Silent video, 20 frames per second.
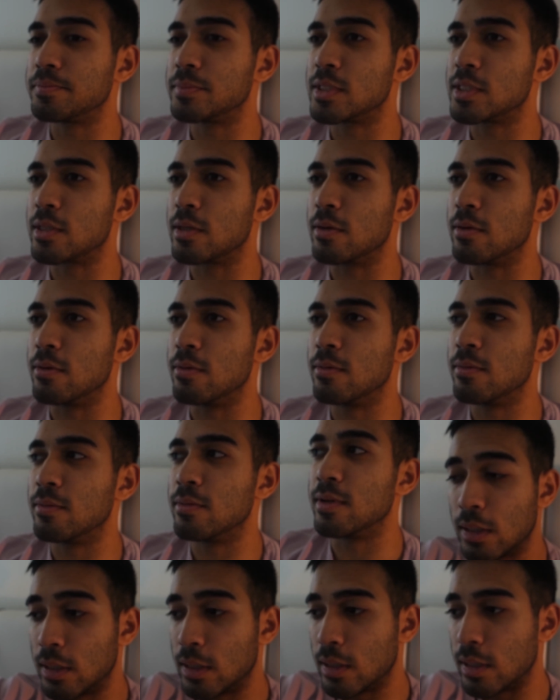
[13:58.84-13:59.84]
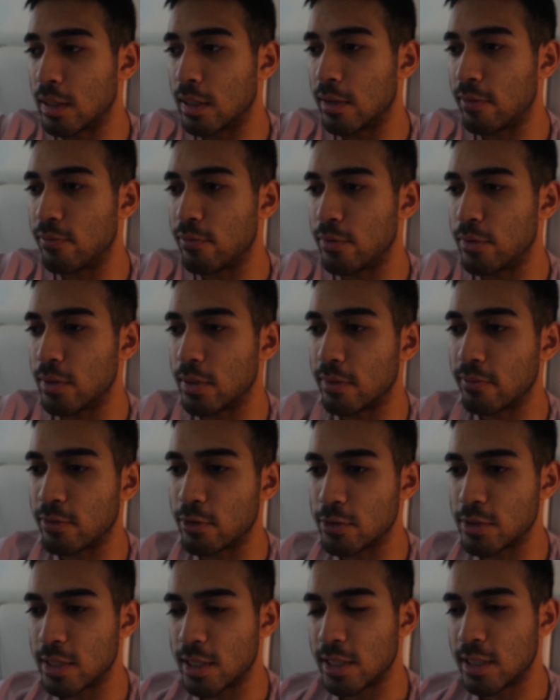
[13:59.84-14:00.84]
So if
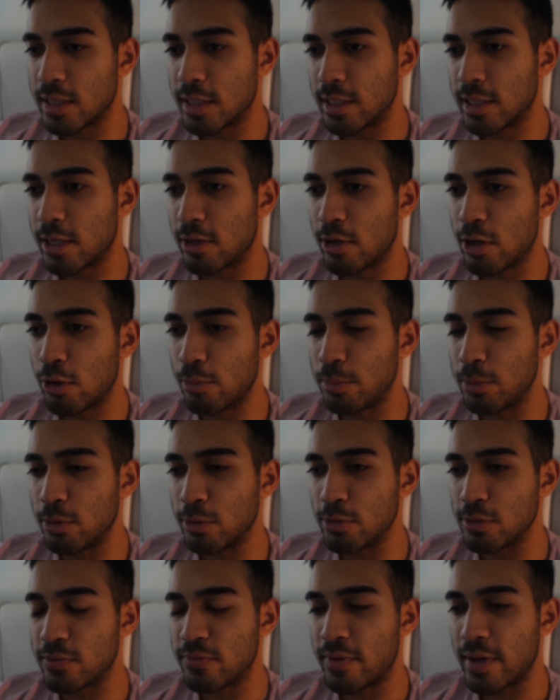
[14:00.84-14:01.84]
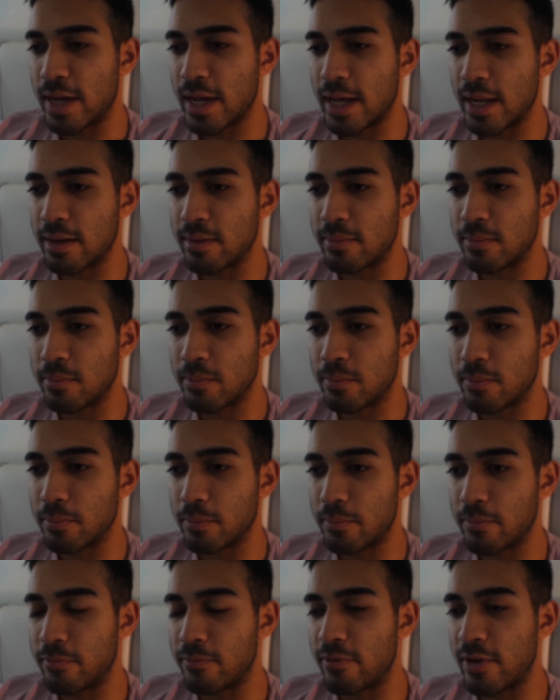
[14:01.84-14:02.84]
there's anything that'll help you lose fat
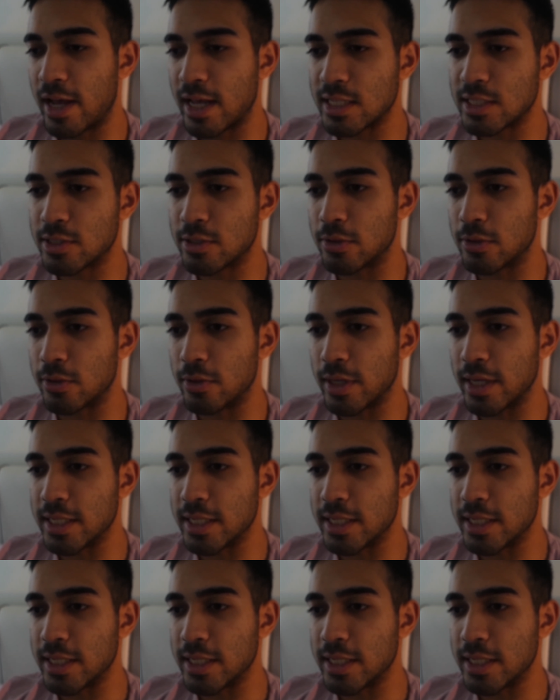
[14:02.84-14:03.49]
faster,